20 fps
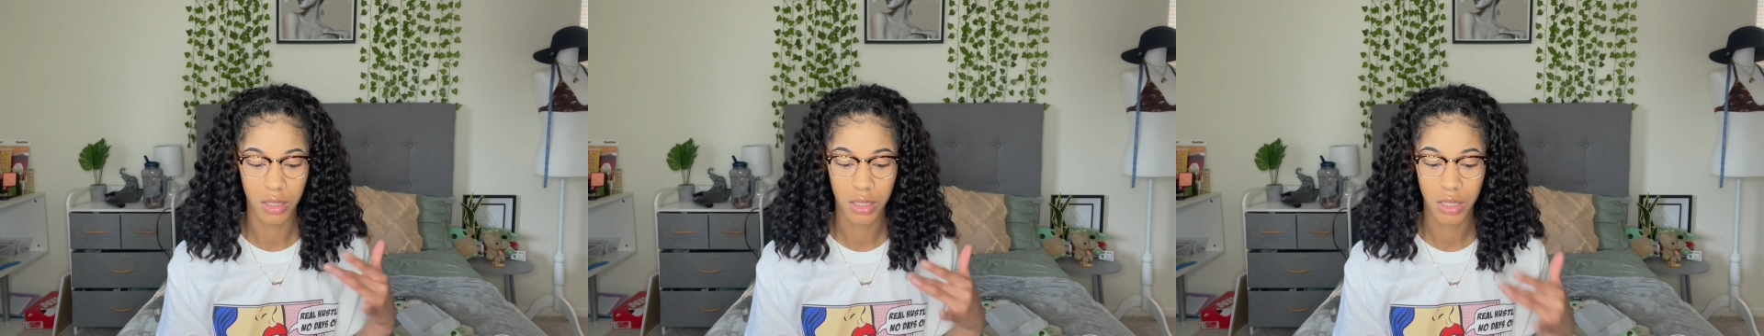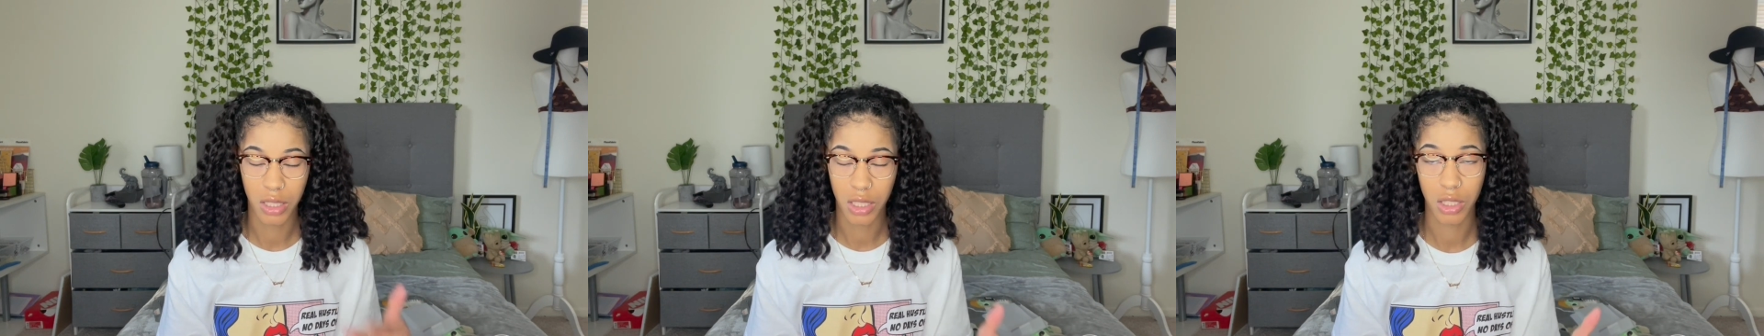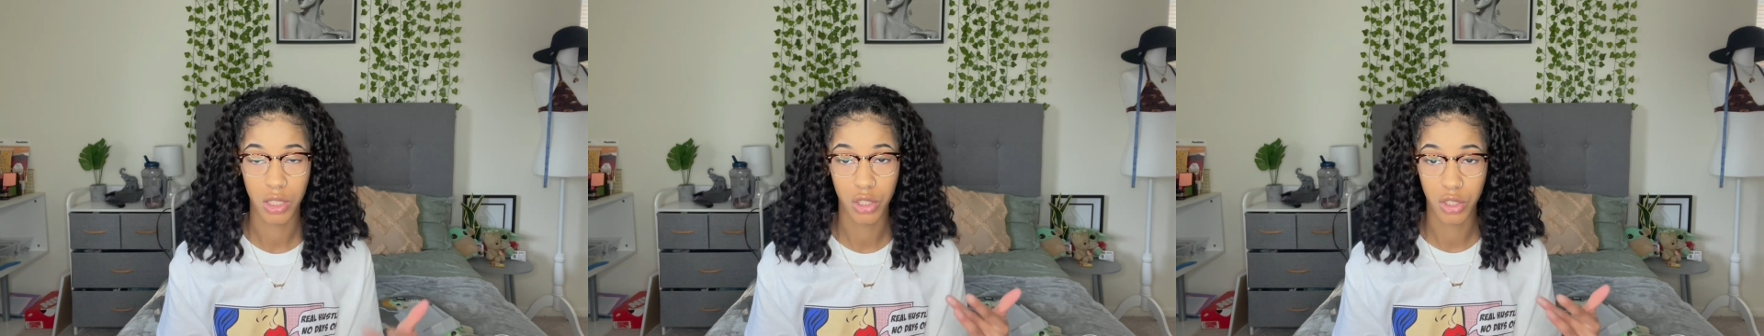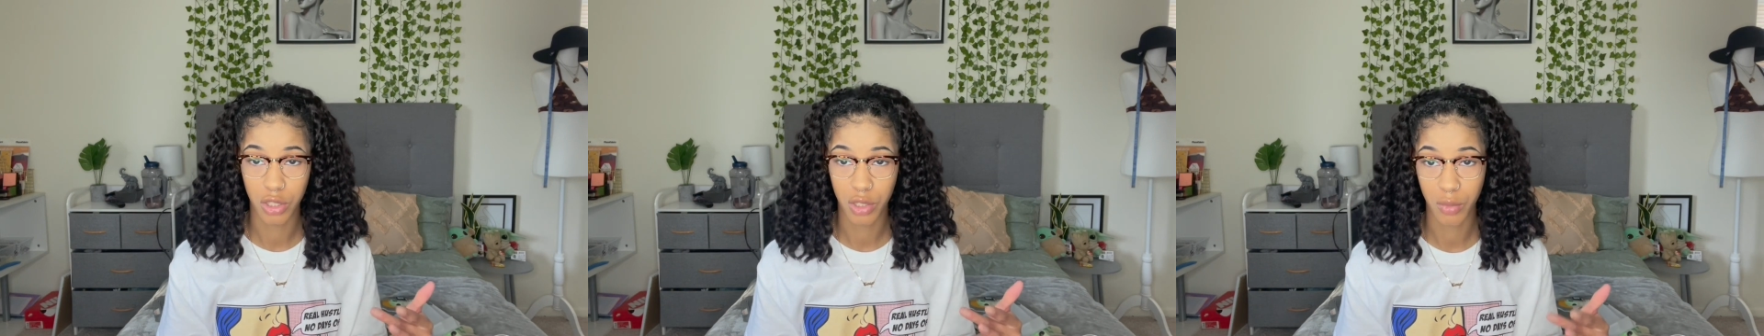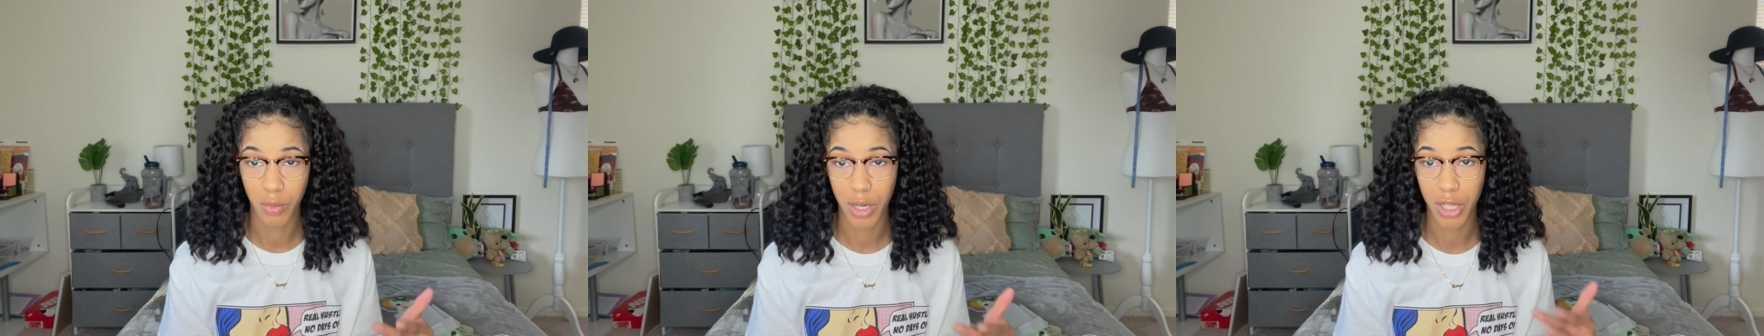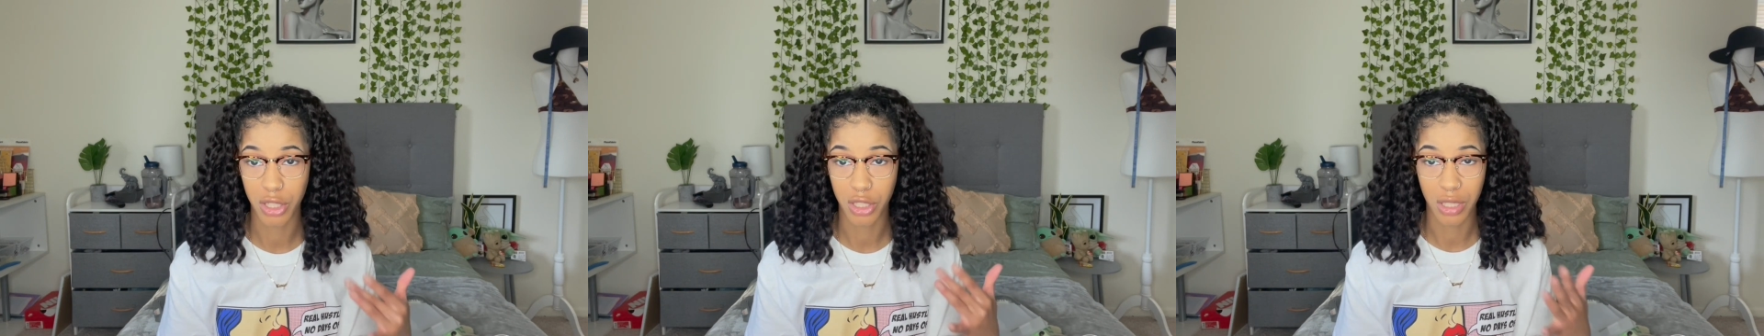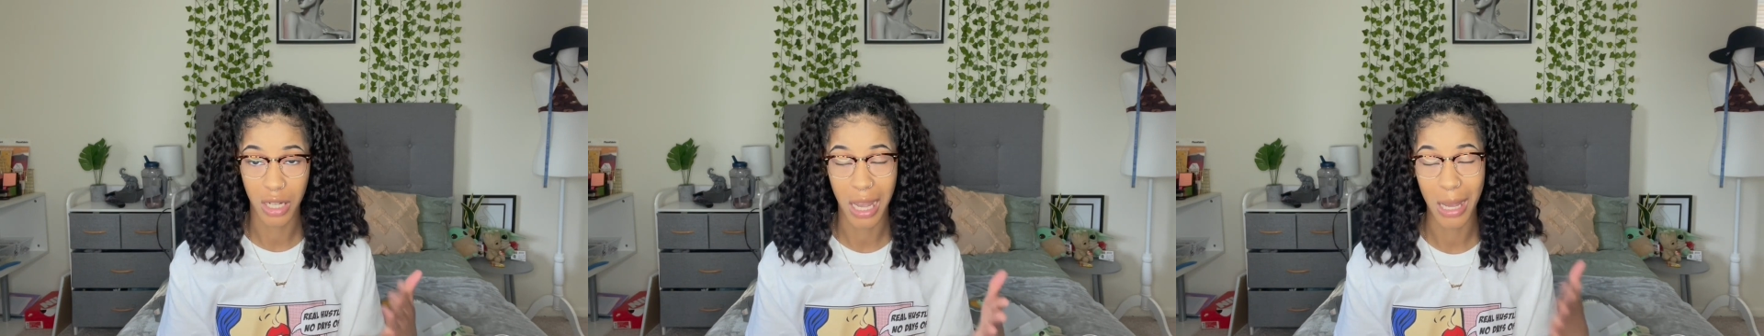6th
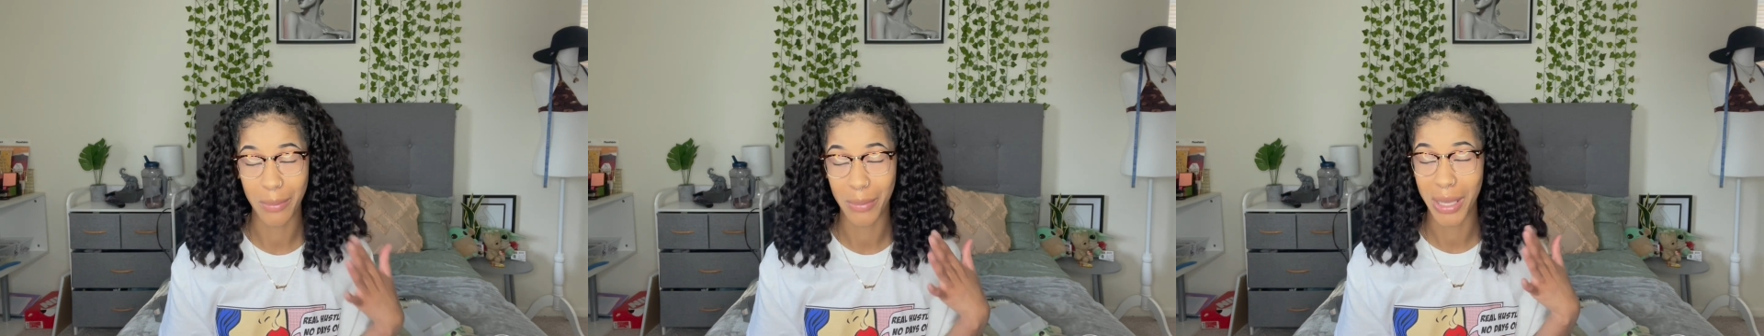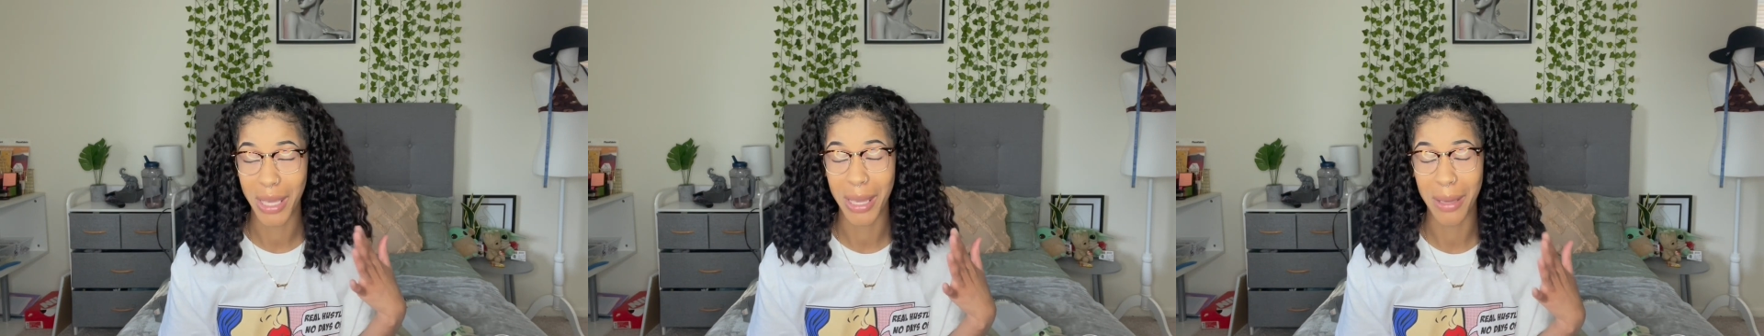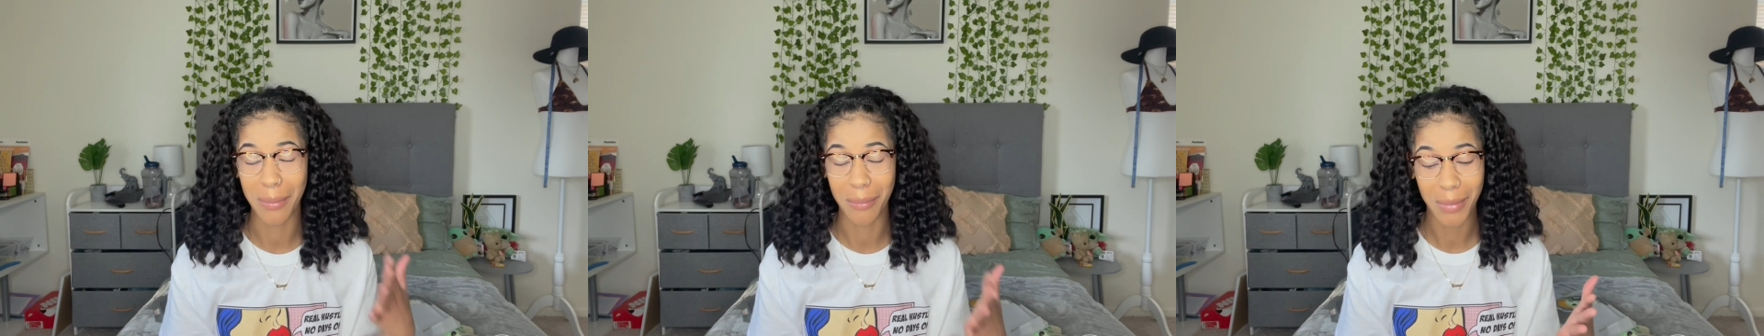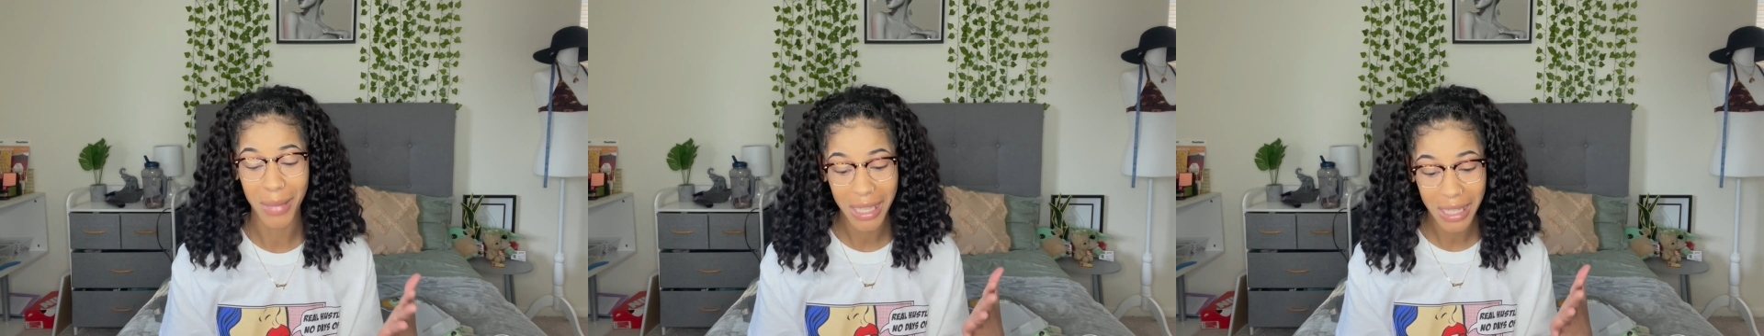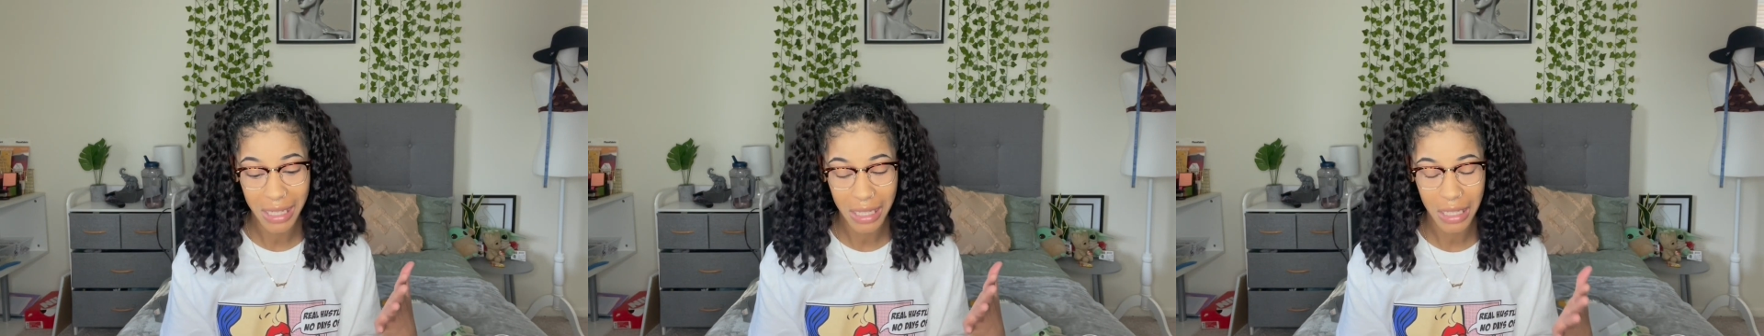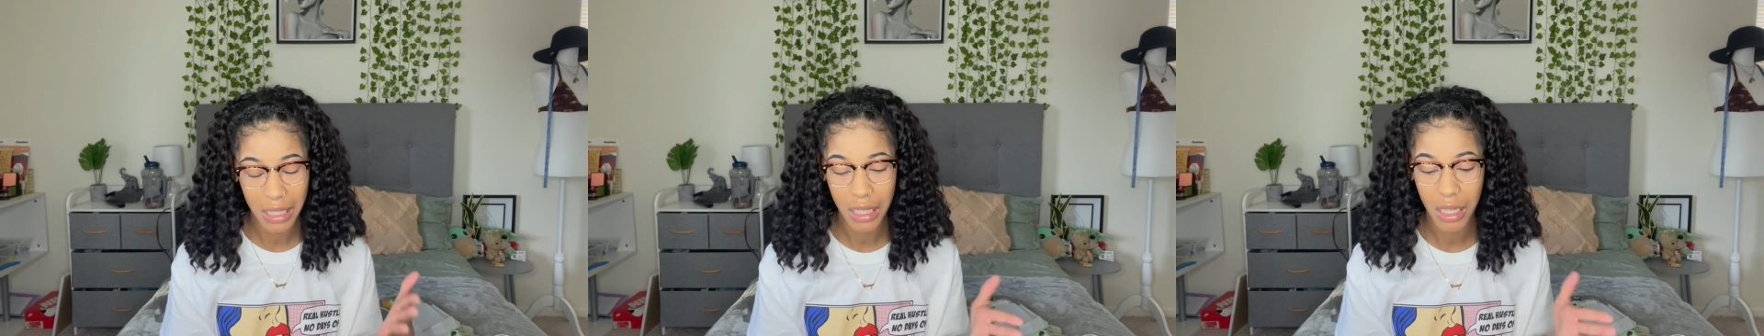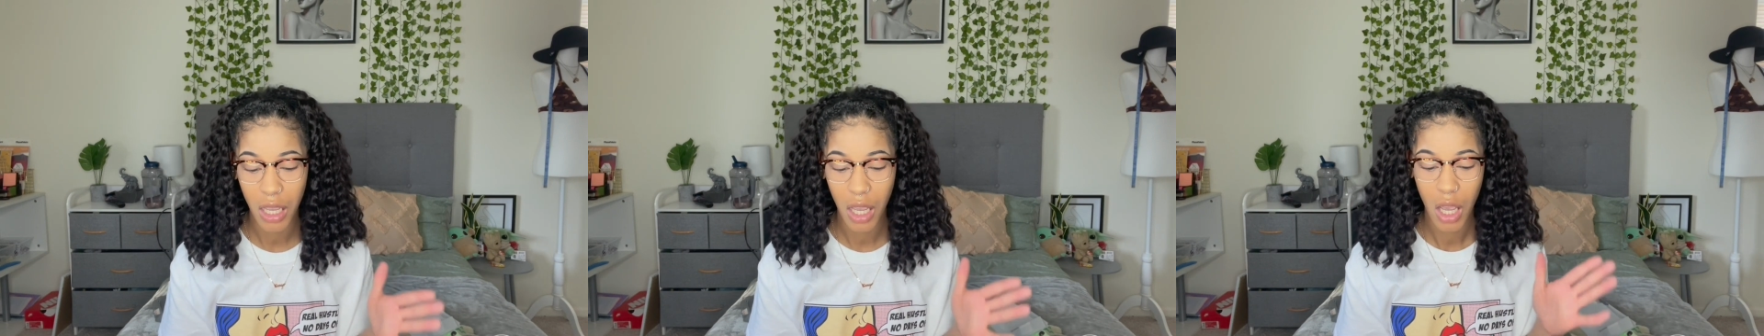generation iPad
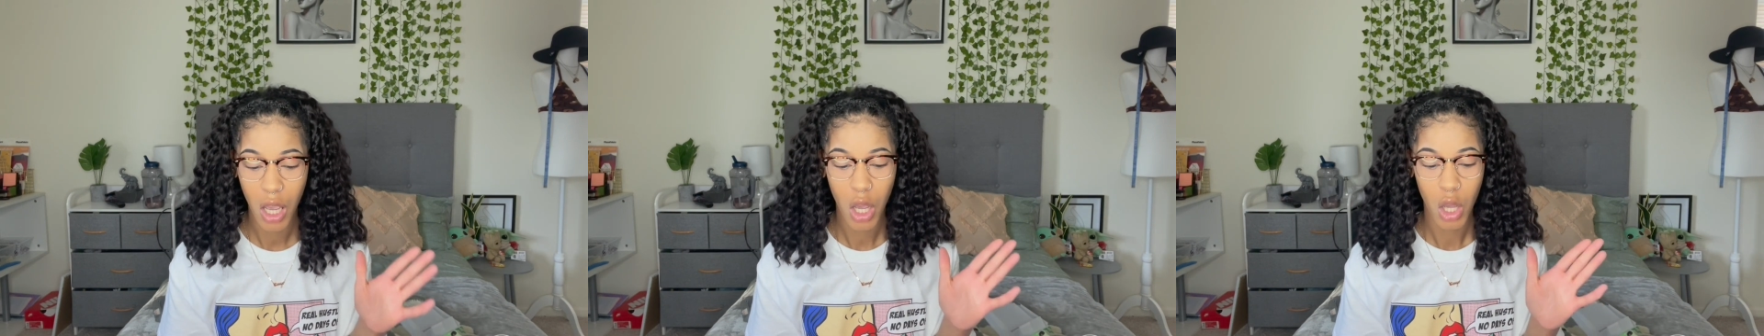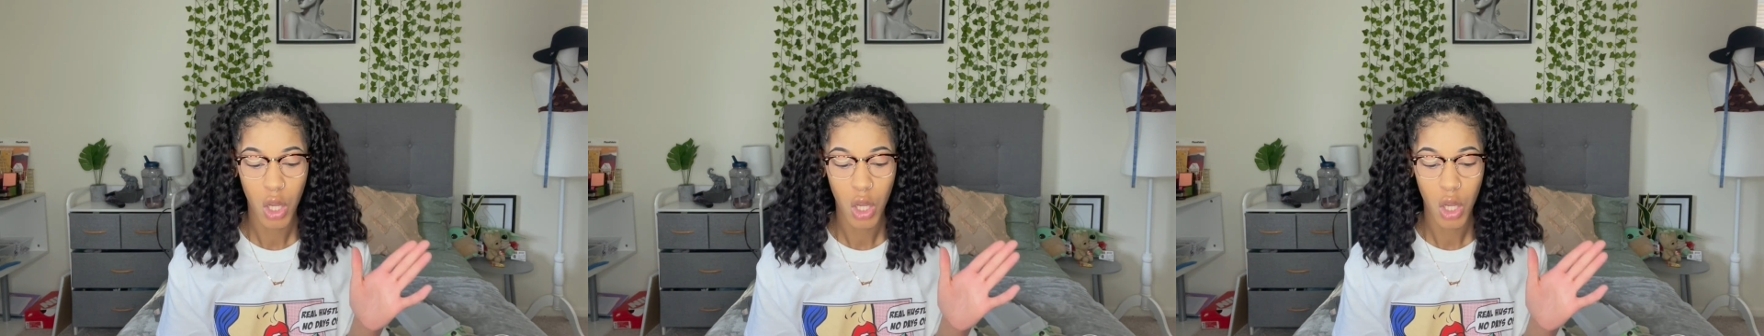Mini,